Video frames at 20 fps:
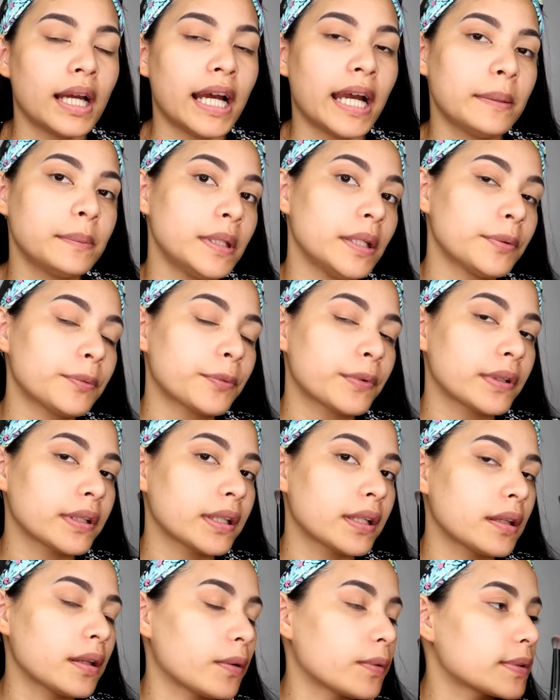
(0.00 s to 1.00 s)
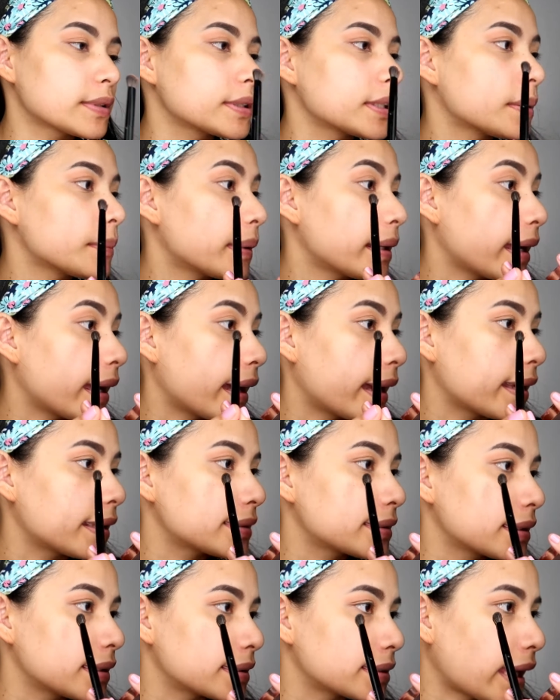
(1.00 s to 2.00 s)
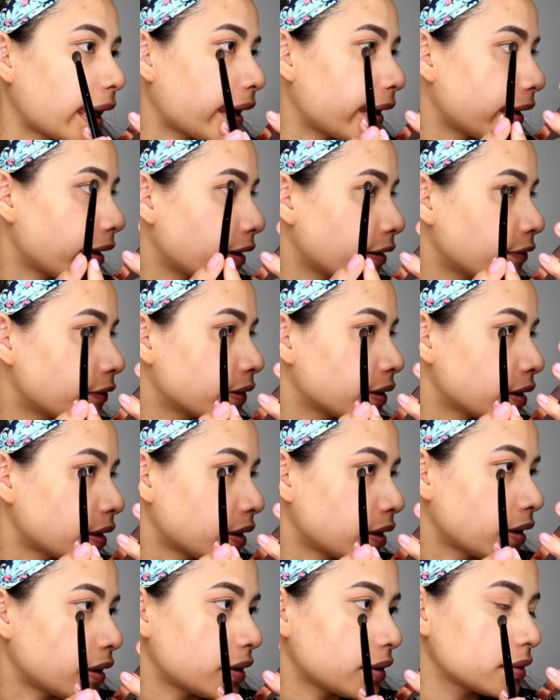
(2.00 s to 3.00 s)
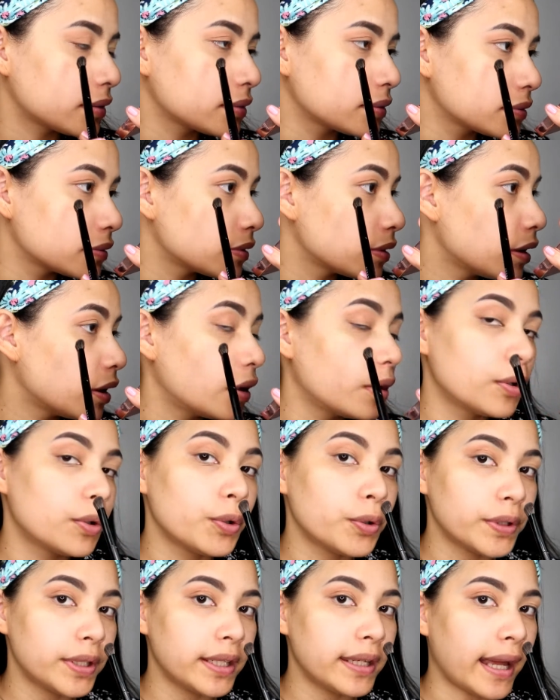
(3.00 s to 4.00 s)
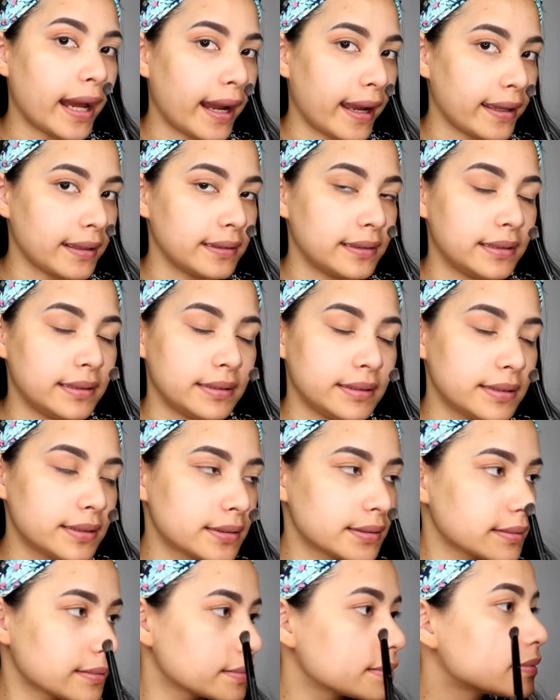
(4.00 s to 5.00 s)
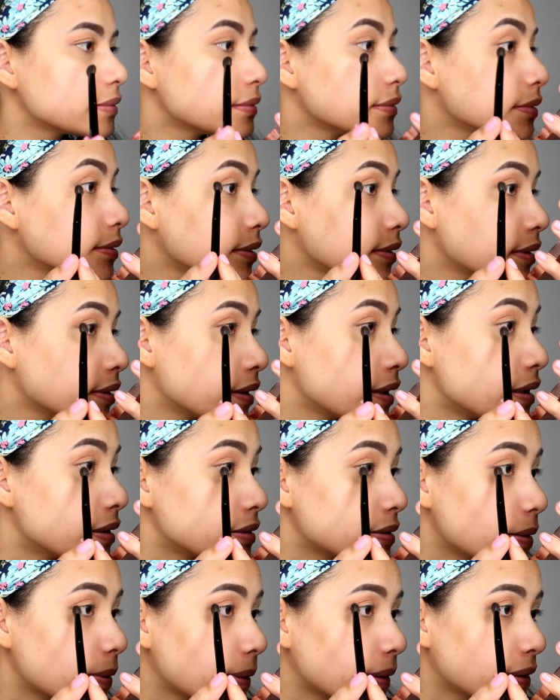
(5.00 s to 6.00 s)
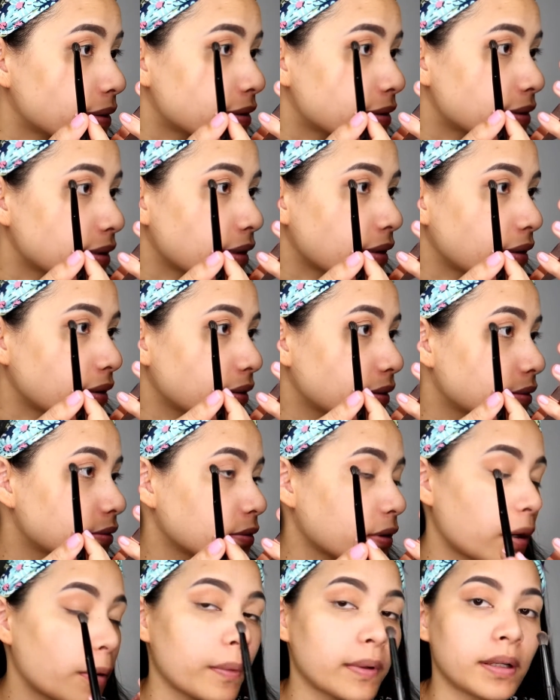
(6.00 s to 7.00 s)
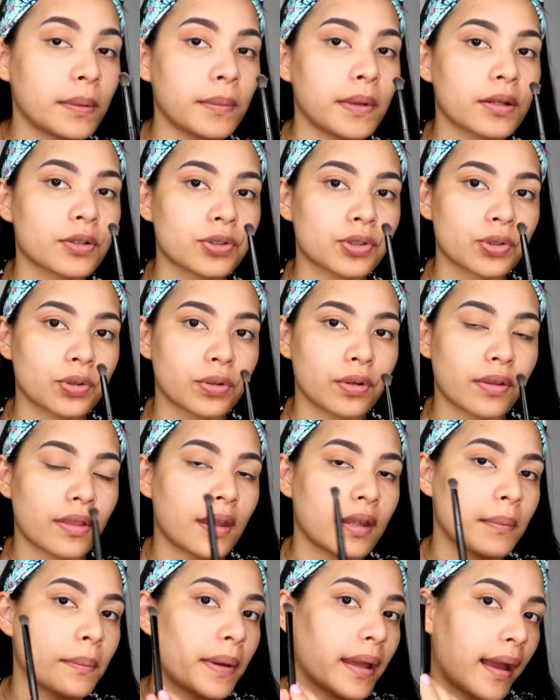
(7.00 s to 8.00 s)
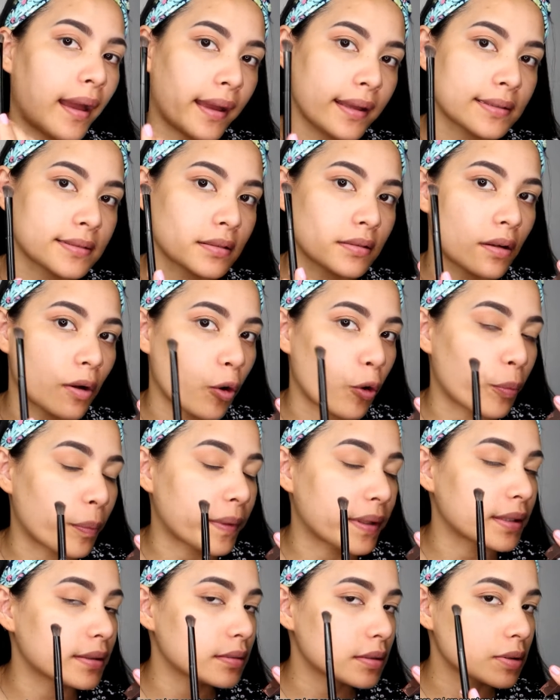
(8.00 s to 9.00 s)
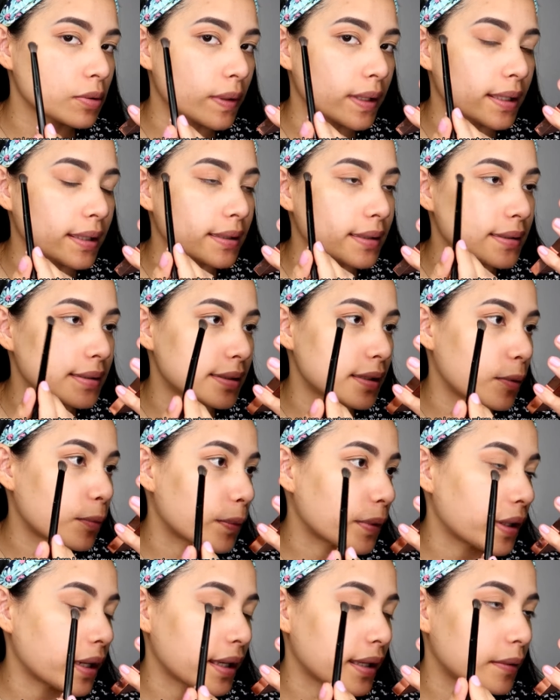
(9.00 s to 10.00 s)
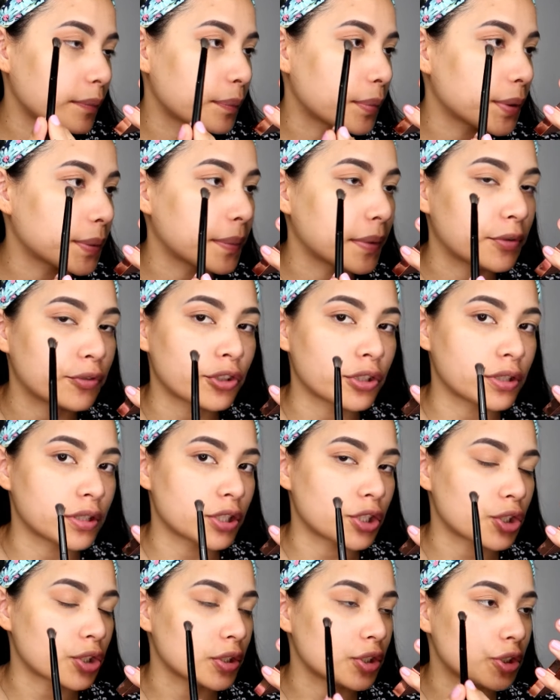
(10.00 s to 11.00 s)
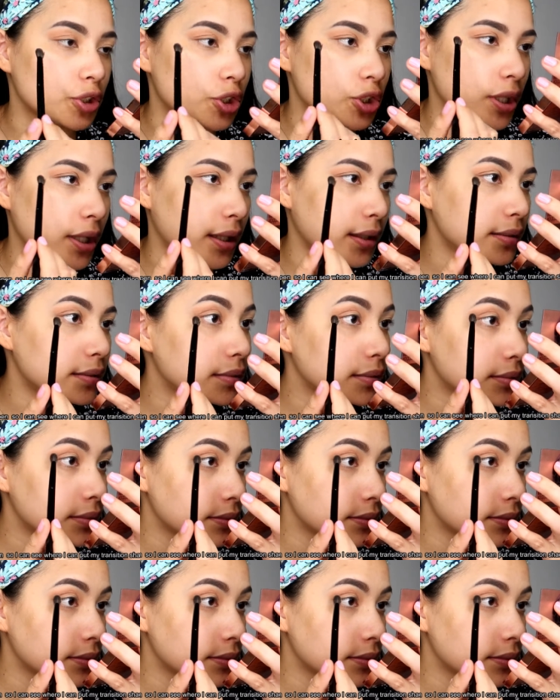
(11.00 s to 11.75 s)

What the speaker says: I'm not really closing my eyes because I have hooded eyelids, as you can see. So I want to make sure that my eyes are open so I can see where I can put my transition shade.